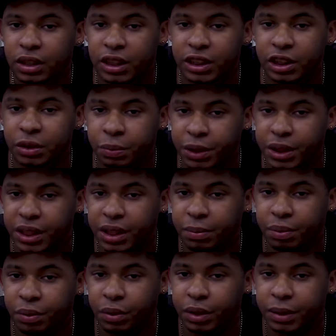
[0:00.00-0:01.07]
This is really
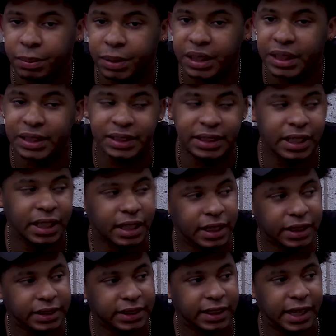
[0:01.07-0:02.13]
important because
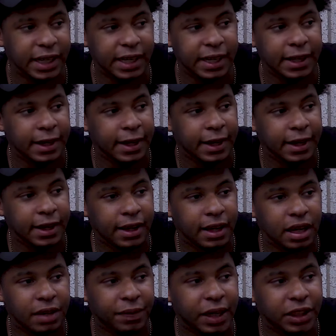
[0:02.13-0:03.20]
say
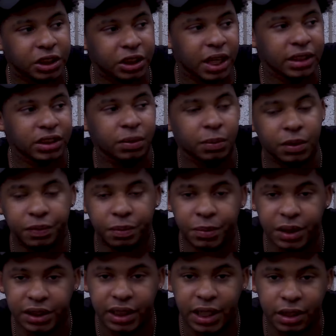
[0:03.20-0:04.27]
if I shot someone
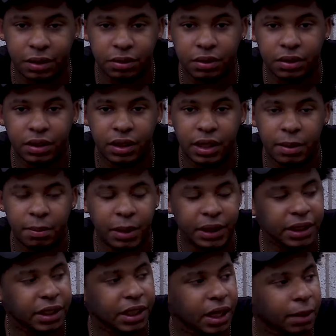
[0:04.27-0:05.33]
from this angle,
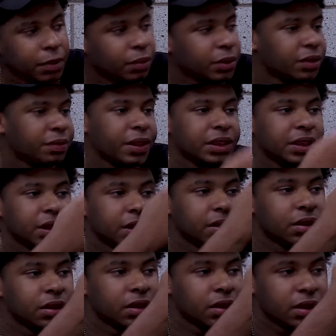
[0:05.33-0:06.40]
but the camera was
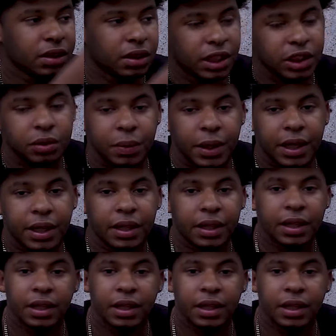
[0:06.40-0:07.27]
facing this way.